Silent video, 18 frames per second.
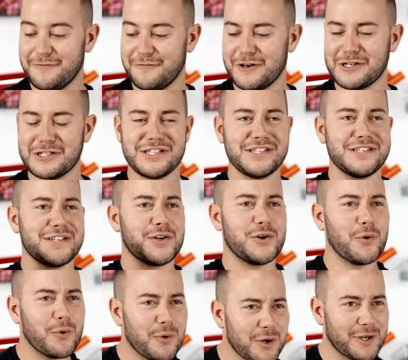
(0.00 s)
versus a
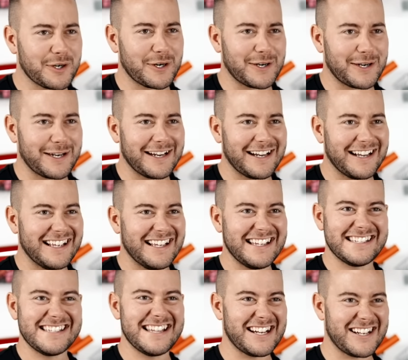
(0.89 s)
quarter.
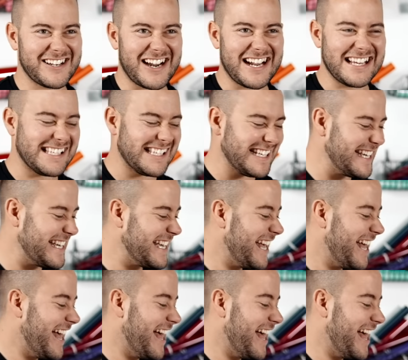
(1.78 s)
Isn't that crazy?